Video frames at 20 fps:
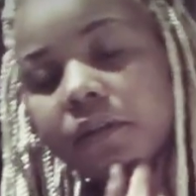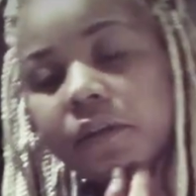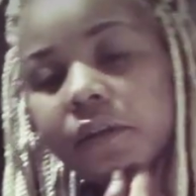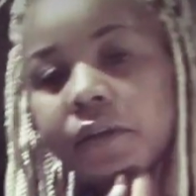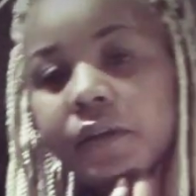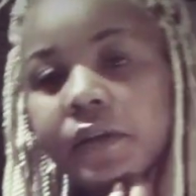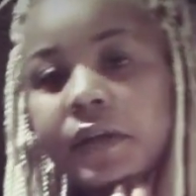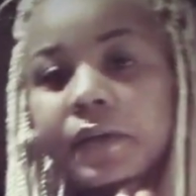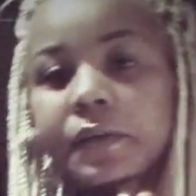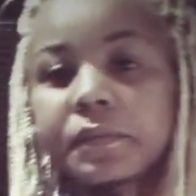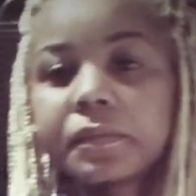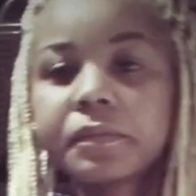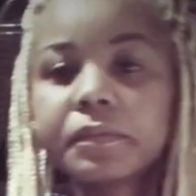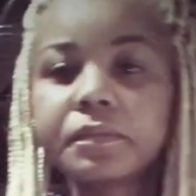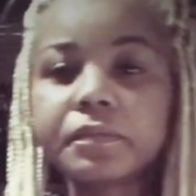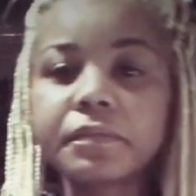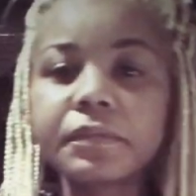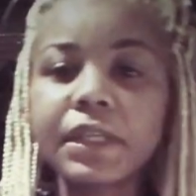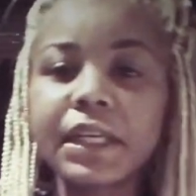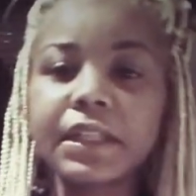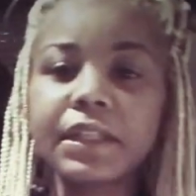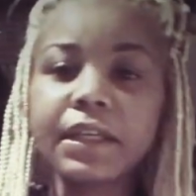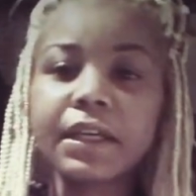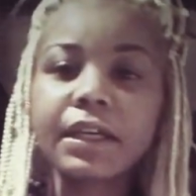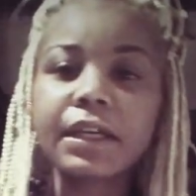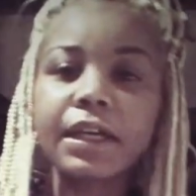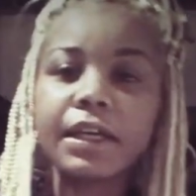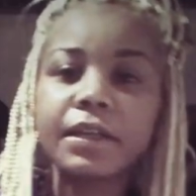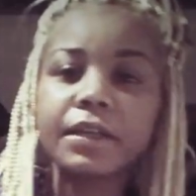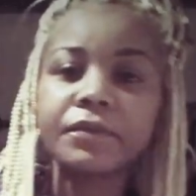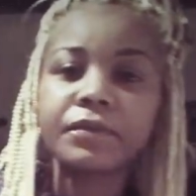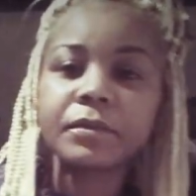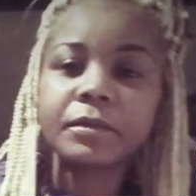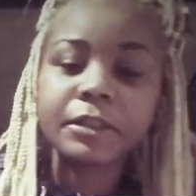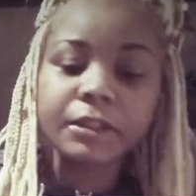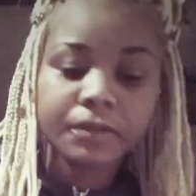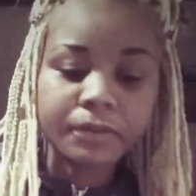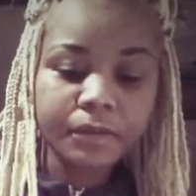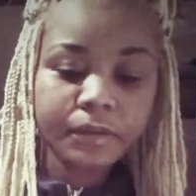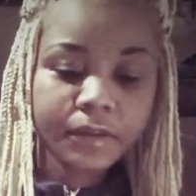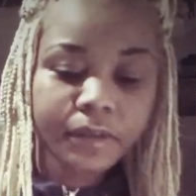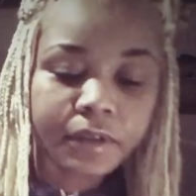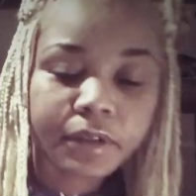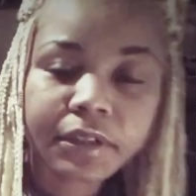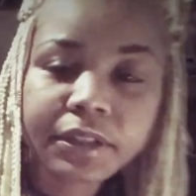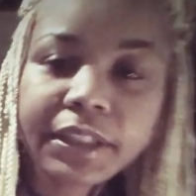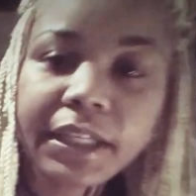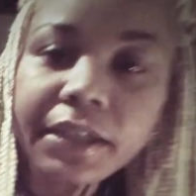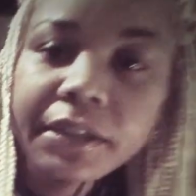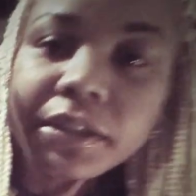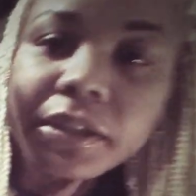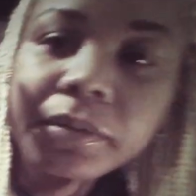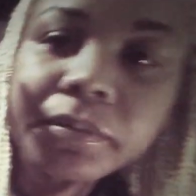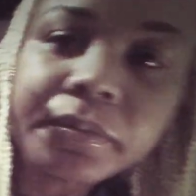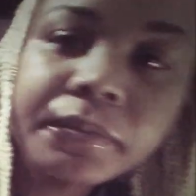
Alright. I think I got him from here. Tag team.